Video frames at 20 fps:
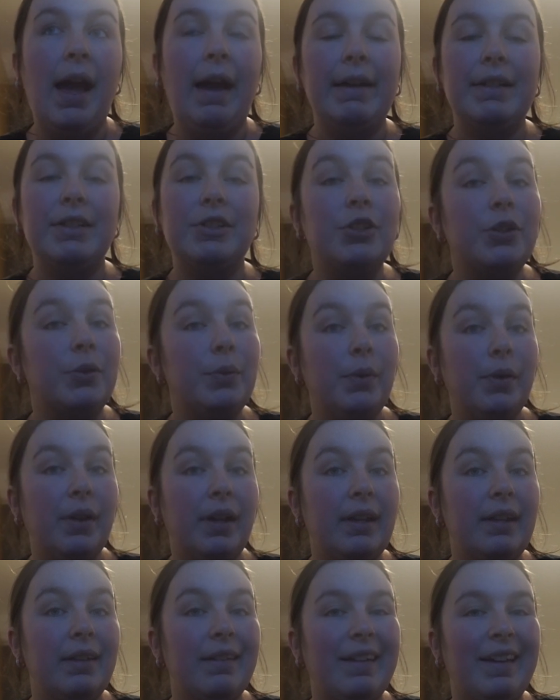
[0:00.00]
I do
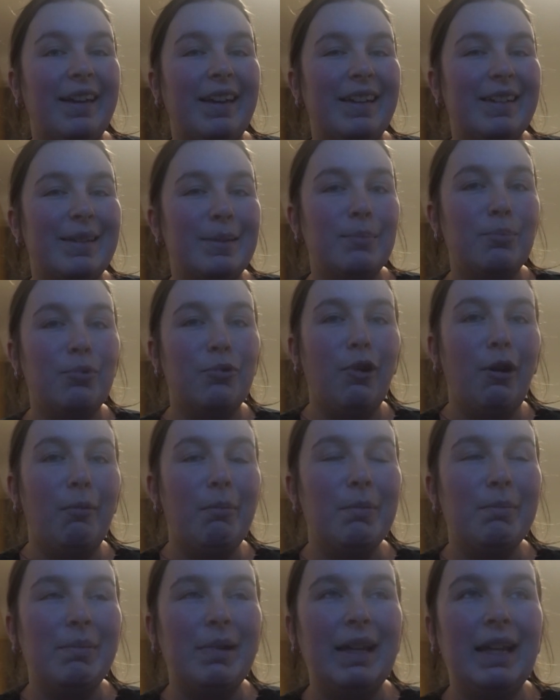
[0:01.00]
think it is
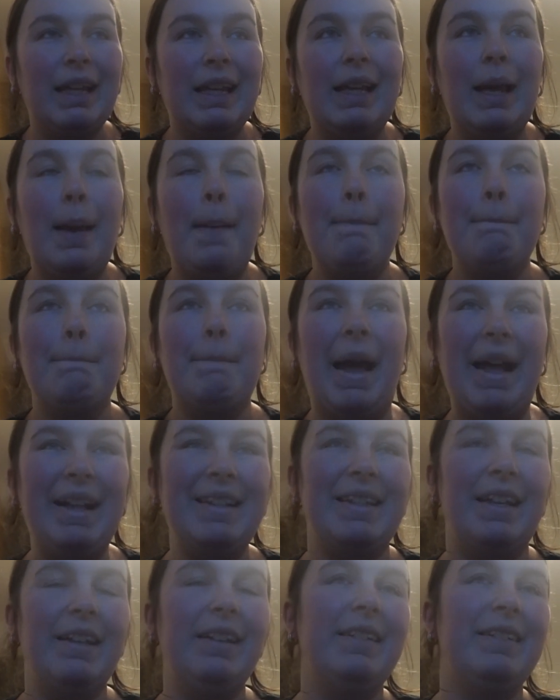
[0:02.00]
probably
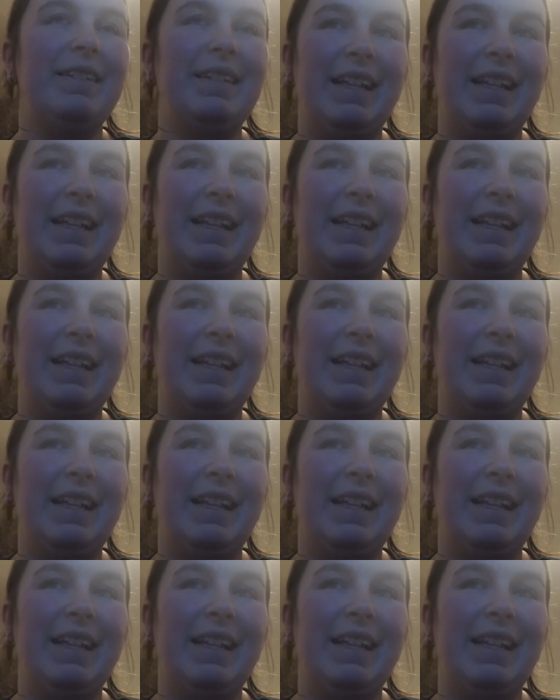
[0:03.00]
better